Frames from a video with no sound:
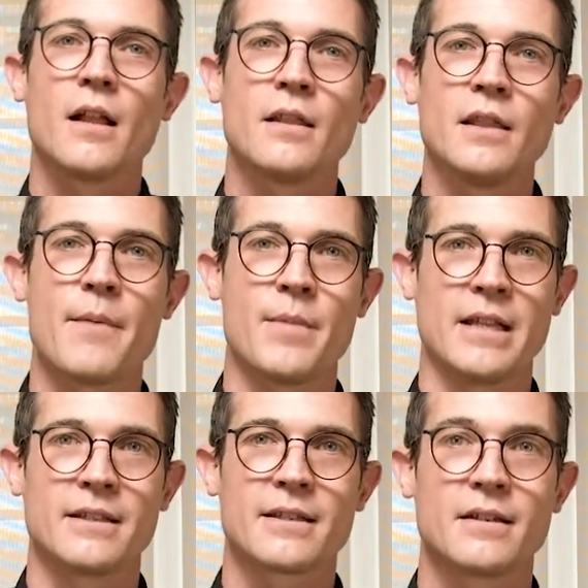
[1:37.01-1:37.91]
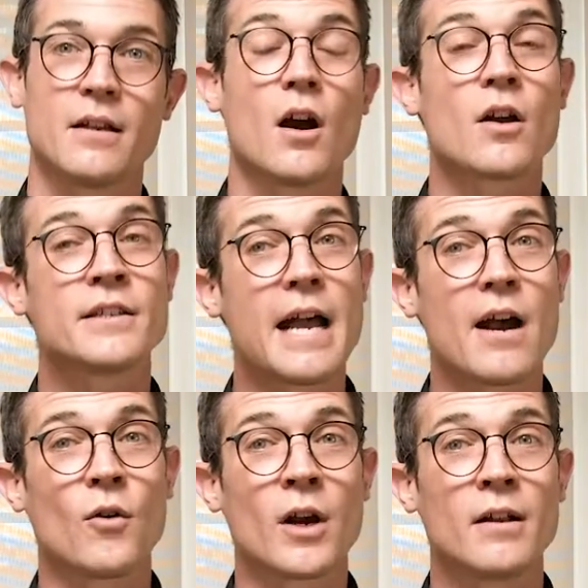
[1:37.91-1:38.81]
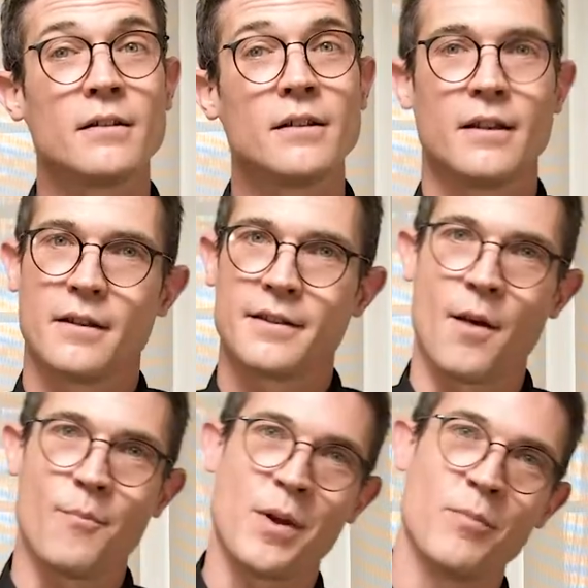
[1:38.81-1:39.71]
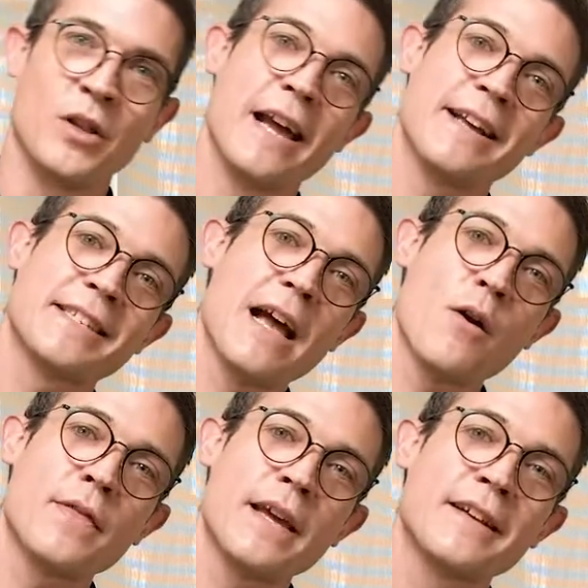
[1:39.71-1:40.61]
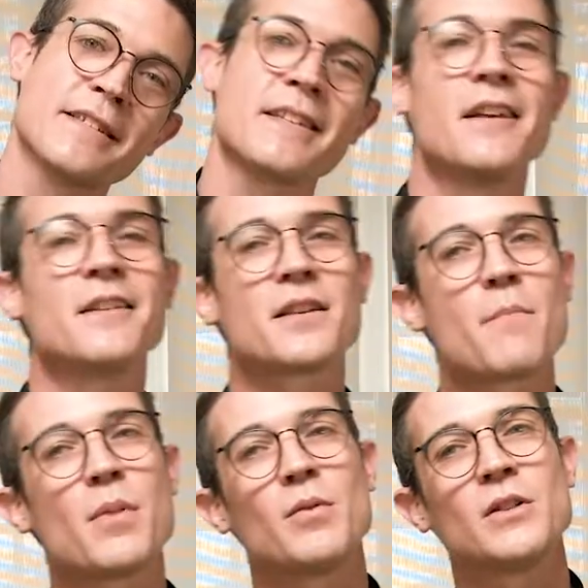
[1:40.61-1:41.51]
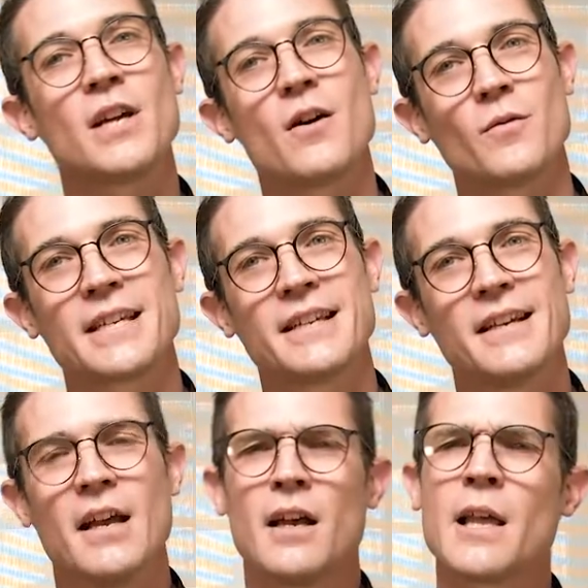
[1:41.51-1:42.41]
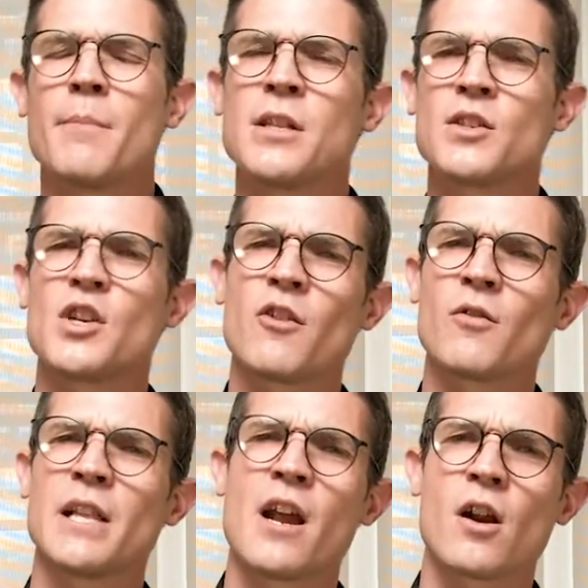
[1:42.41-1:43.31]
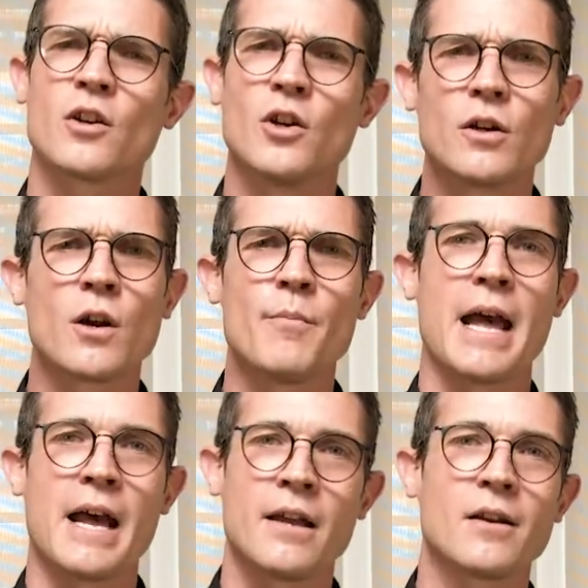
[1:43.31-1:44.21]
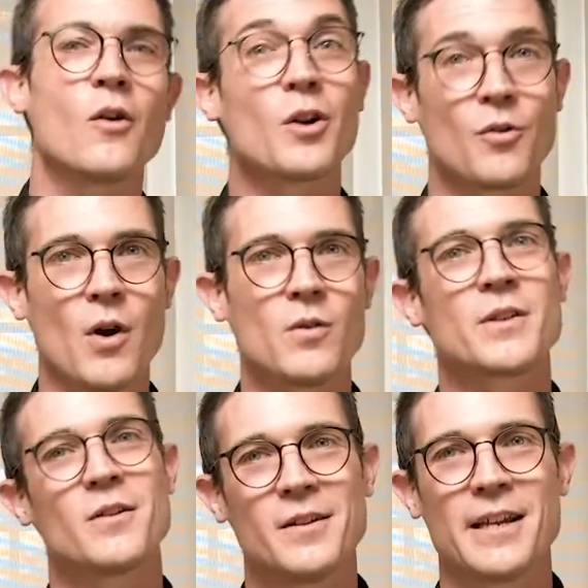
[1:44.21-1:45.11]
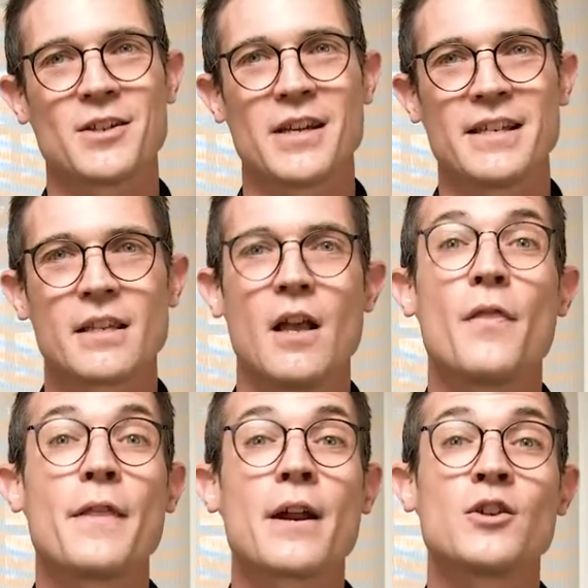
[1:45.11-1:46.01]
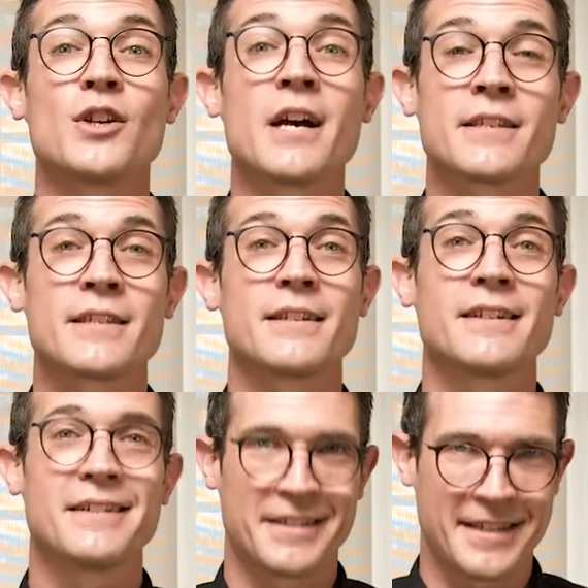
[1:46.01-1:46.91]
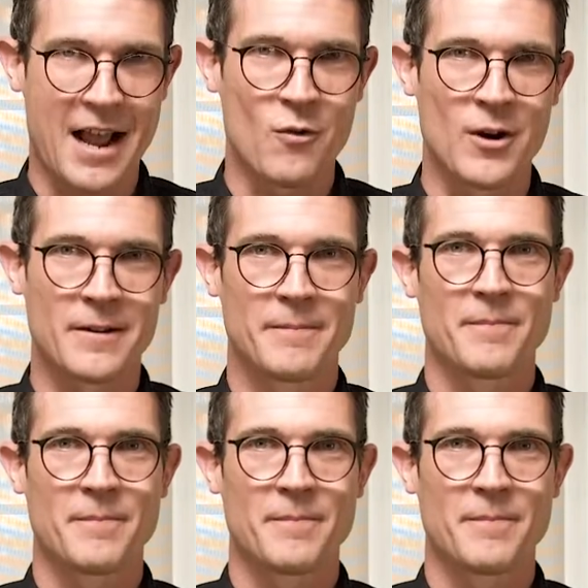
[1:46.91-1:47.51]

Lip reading: Lemons are sour. Some people like sour things. Some people don't. Lemons generally aren't good or bad or gross or delicious. They're just sour.